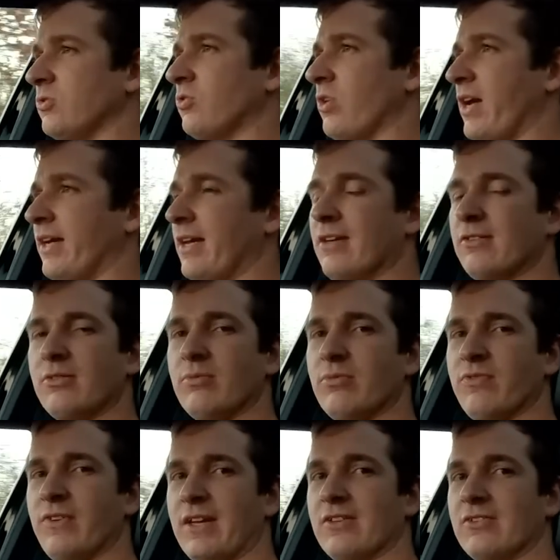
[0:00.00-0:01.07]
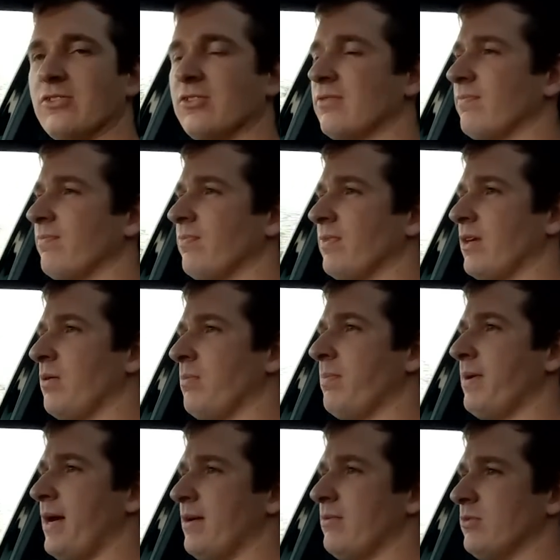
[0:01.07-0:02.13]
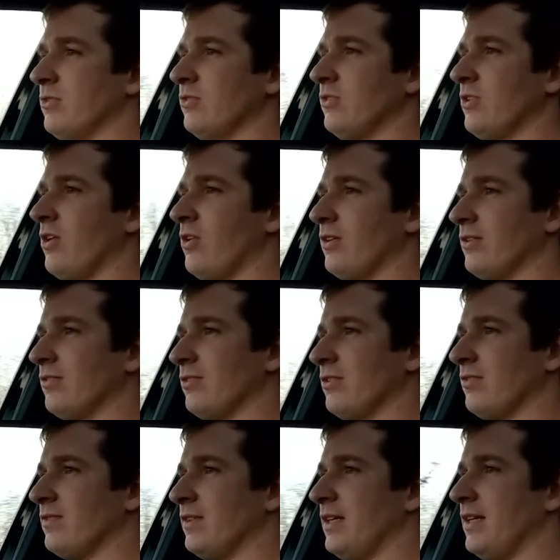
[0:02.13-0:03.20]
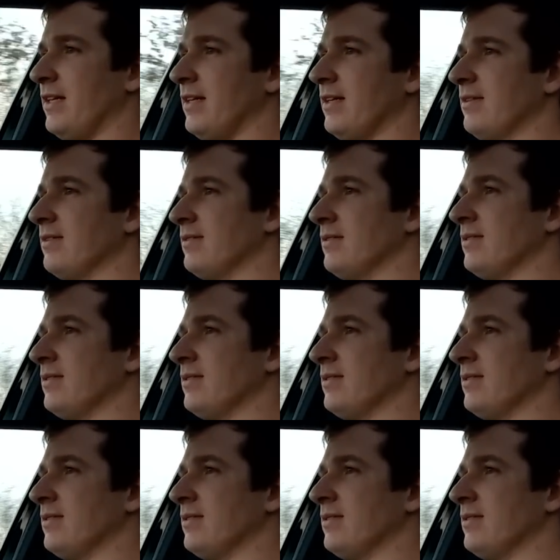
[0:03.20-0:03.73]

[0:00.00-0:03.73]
try and get some figures, compare them to stock and stuff like that.